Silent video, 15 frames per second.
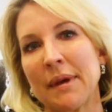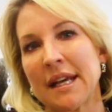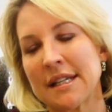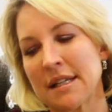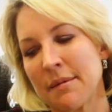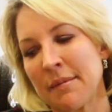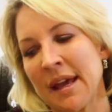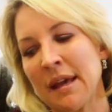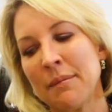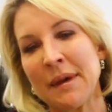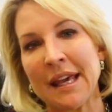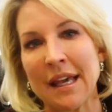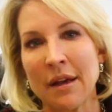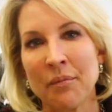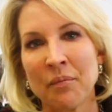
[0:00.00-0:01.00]
because it may
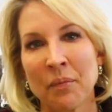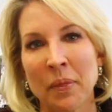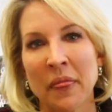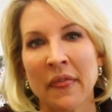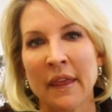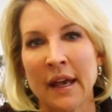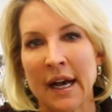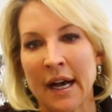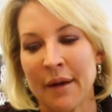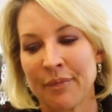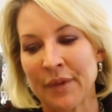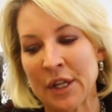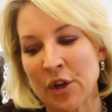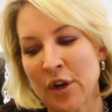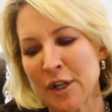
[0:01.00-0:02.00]
be um,
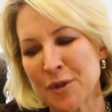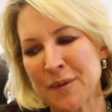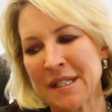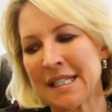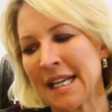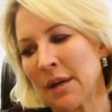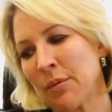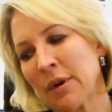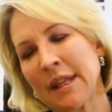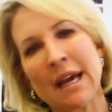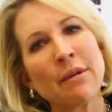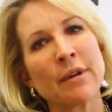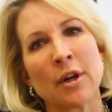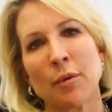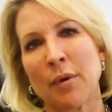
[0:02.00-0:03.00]
and your husband's saying, well,
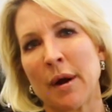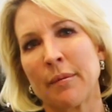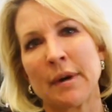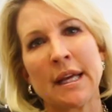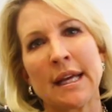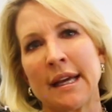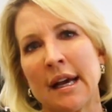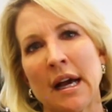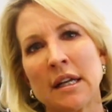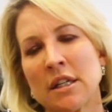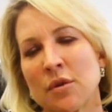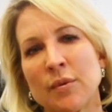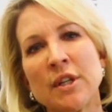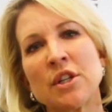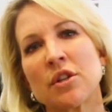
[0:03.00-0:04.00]
that rental property, I
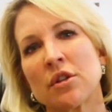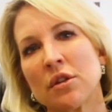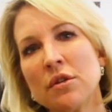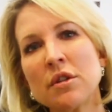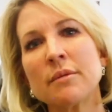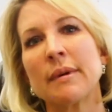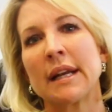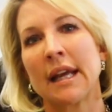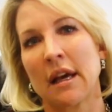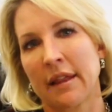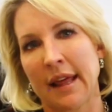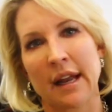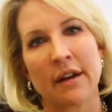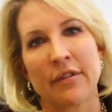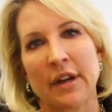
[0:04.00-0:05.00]
just, we just lose money
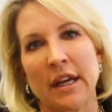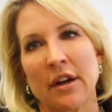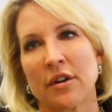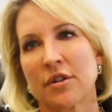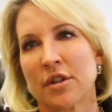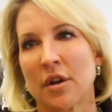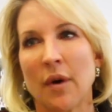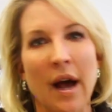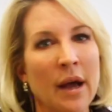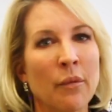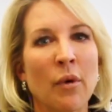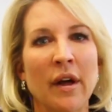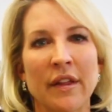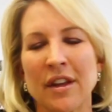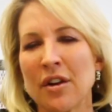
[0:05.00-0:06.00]
on that every year, so I
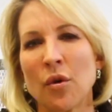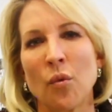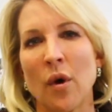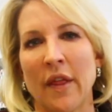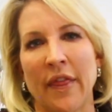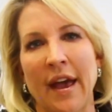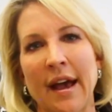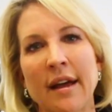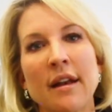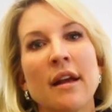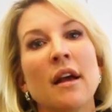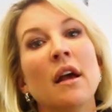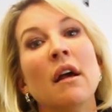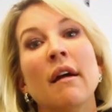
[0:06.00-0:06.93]
want, you don't want that.